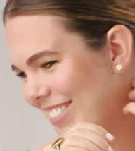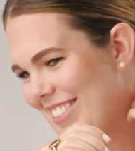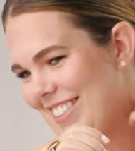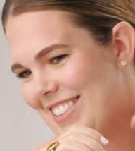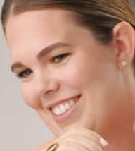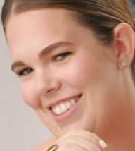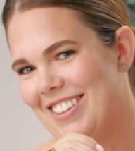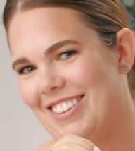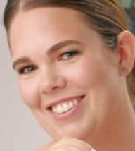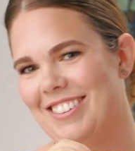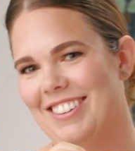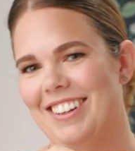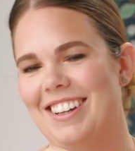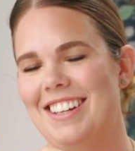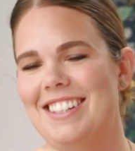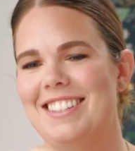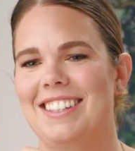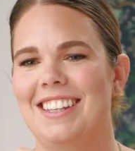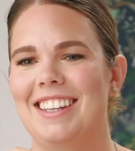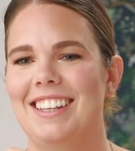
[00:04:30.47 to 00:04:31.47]
Just going
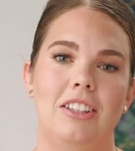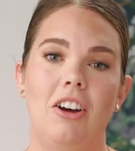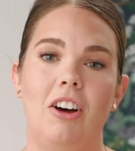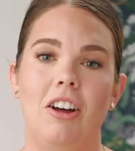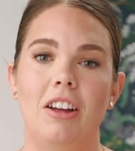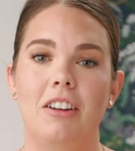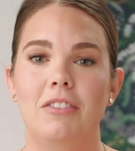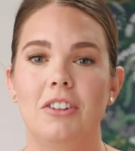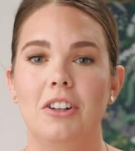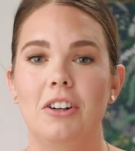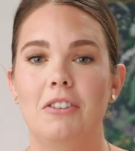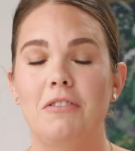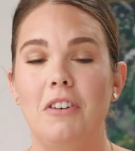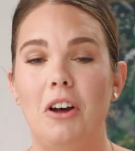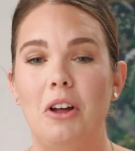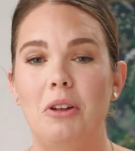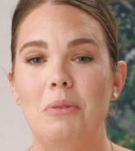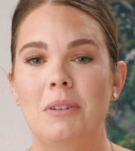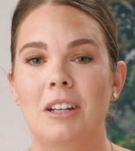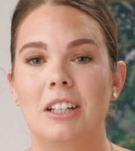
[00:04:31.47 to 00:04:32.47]
crazy. Y'all, if you don't
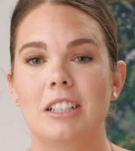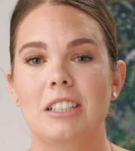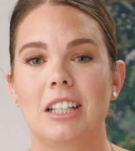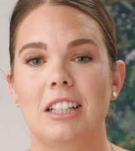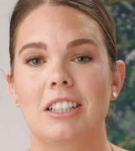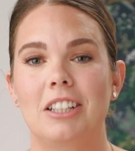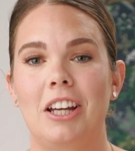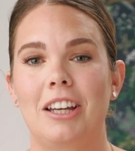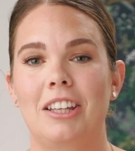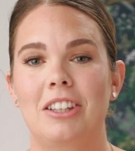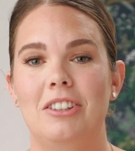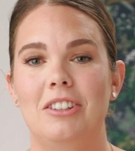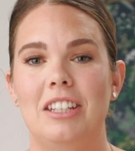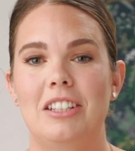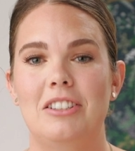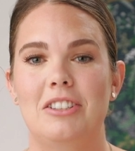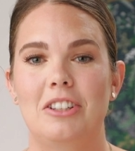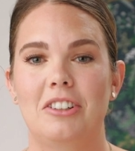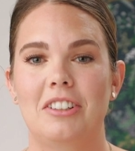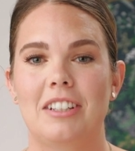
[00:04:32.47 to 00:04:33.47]
follow me on TikTok, you
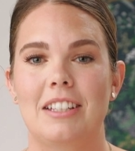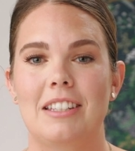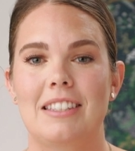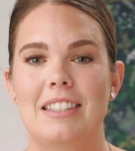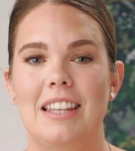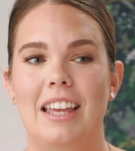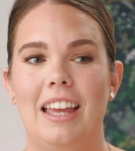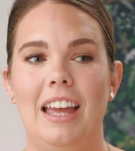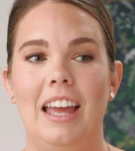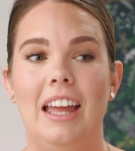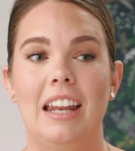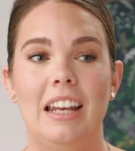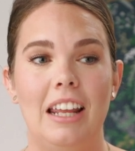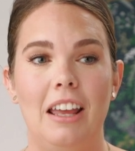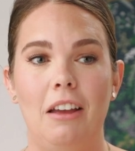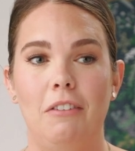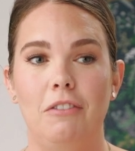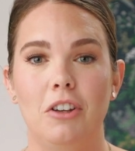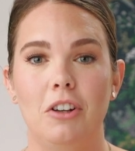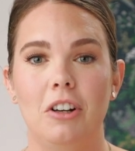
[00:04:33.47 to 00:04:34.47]
need to, and
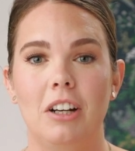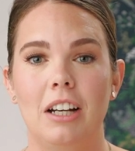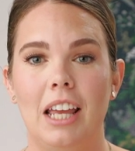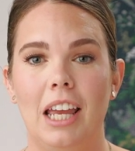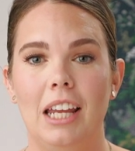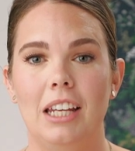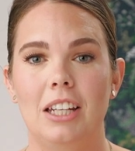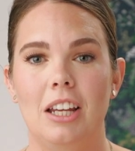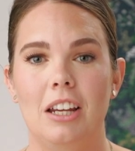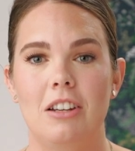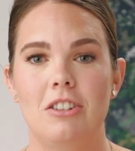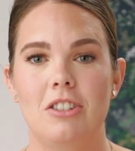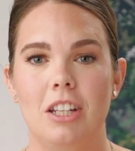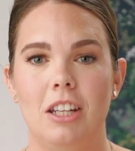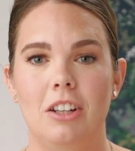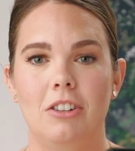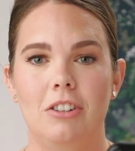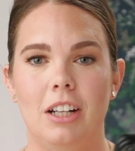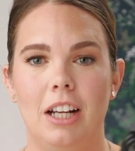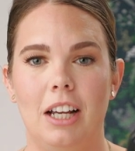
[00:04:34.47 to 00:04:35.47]
if you're an
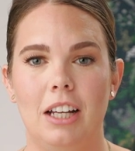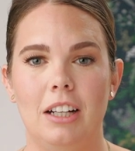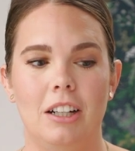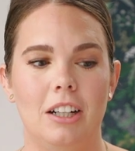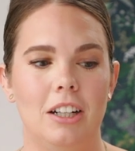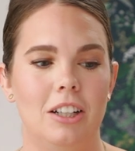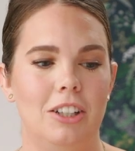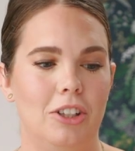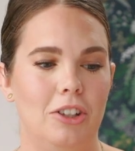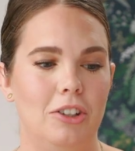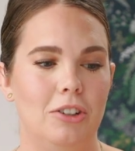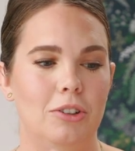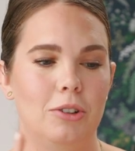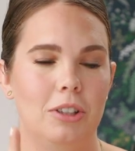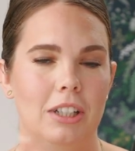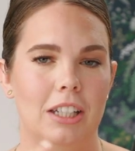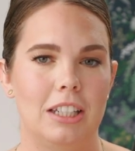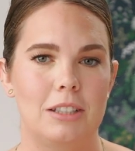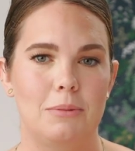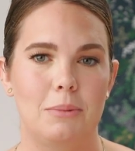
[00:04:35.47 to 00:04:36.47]
ADHD creator, you
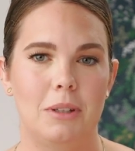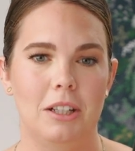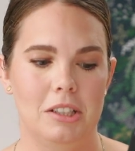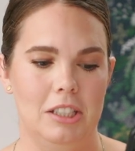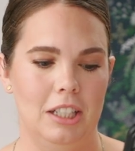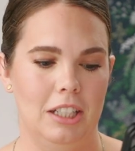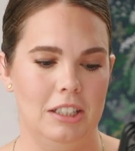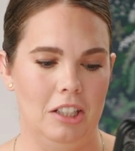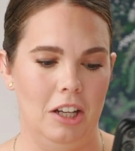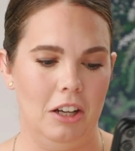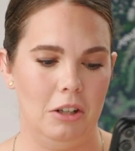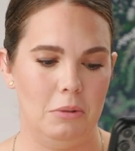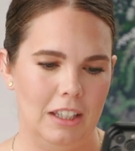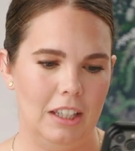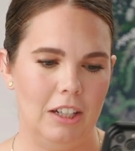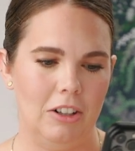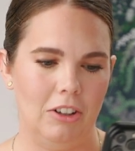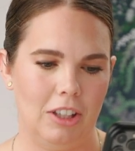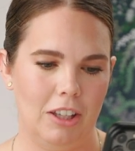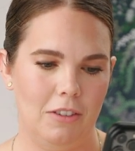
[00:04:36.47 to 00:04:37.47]
need to be on TikTok.
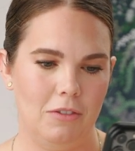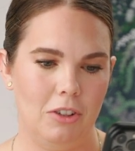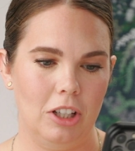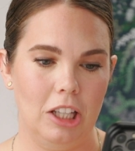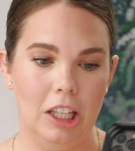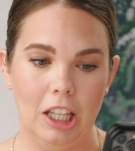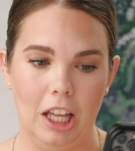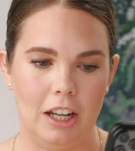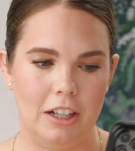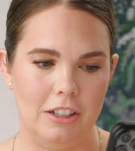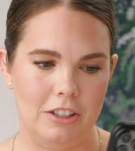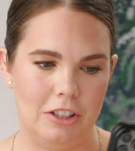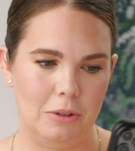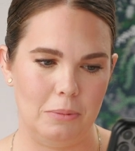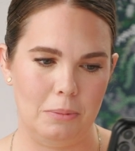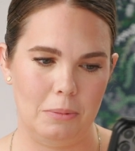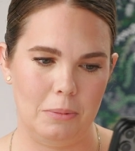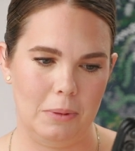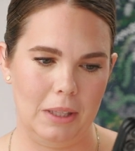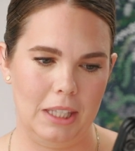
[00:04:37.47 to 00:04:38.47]
It'll give you a lot of
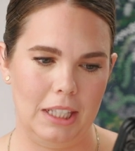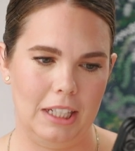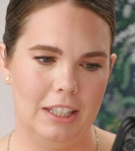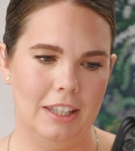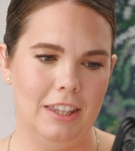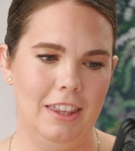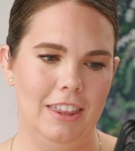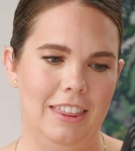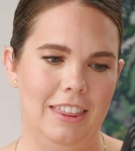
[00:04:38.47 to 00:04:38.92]
dopamine.